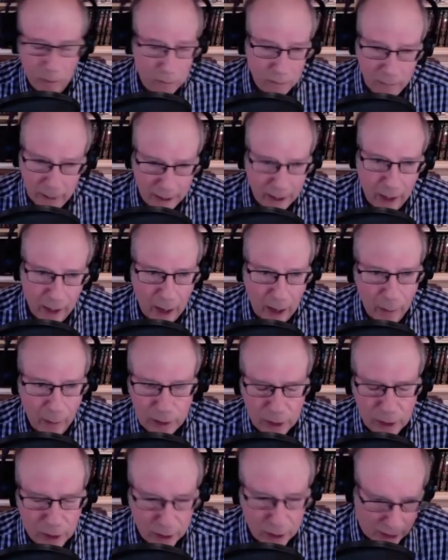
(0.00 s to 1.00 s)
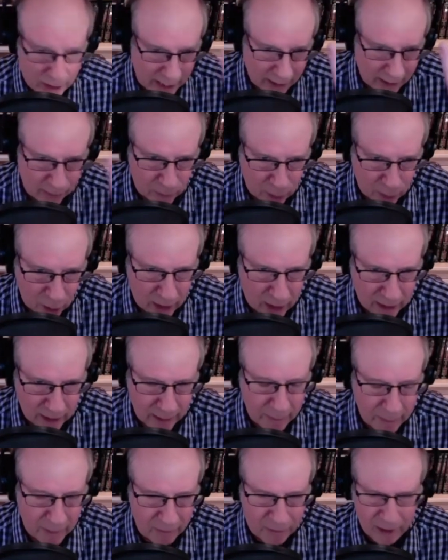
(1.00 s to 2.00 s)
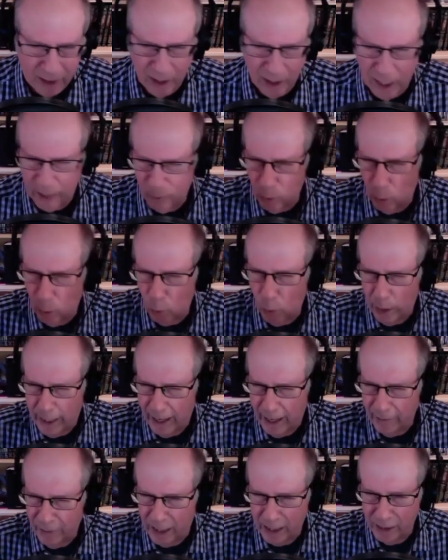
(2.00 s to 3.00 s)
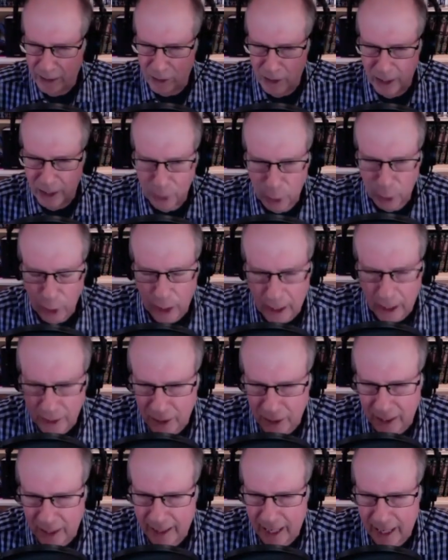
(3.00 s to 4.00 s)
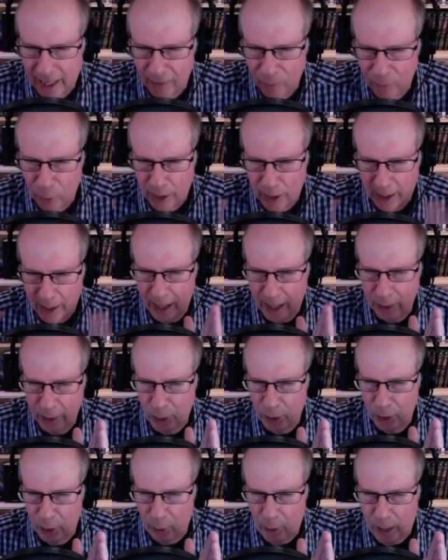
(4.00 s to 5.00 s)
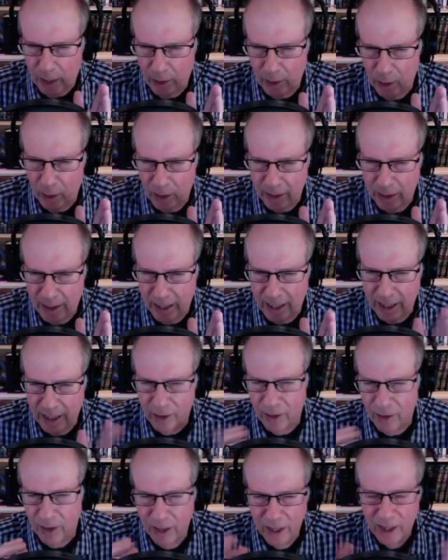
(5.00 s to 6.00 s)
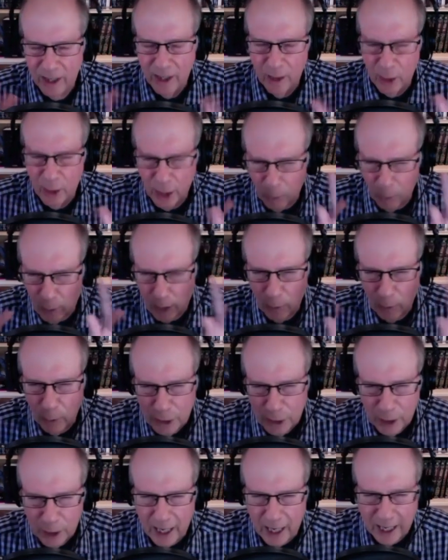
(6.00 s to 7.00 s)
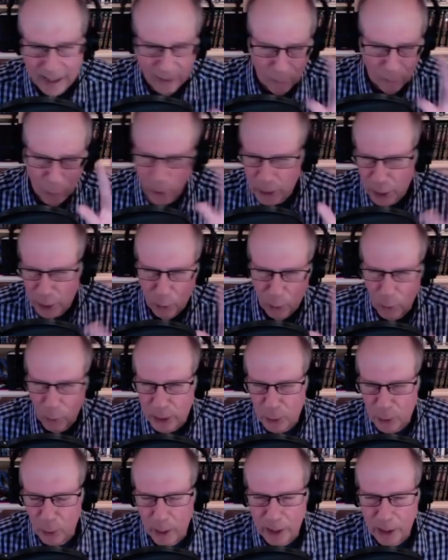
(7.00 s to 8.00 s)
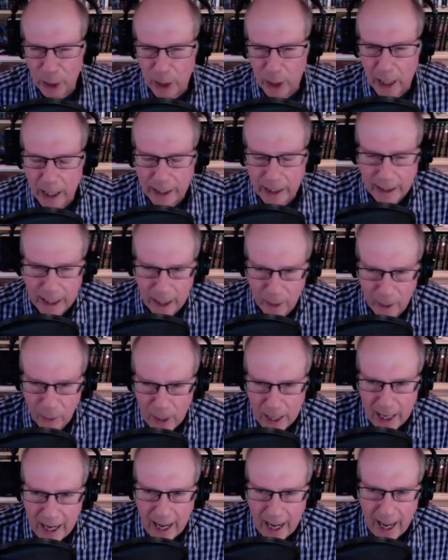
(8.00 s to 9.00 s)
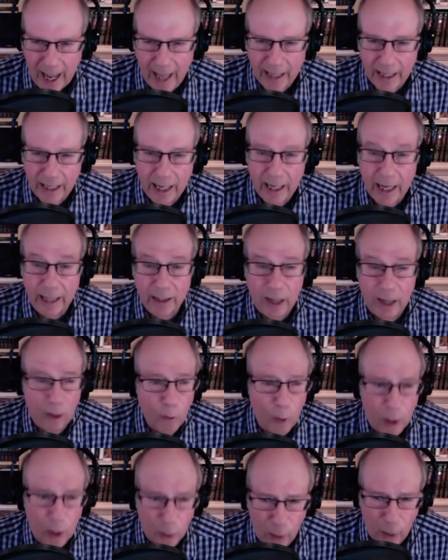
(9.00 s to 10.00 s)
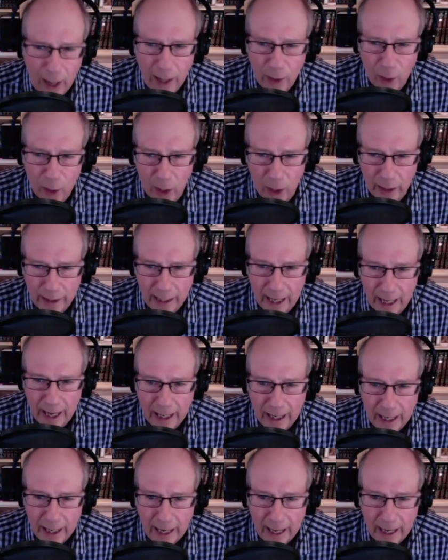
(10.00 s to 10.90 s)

you know, I always just kind of look at them and figure like, well, what have they seen? Should I say Californication or Groundhog Day or, you know, what, what should I, which, which way should I go? And, and I go, well, Groundhog Day.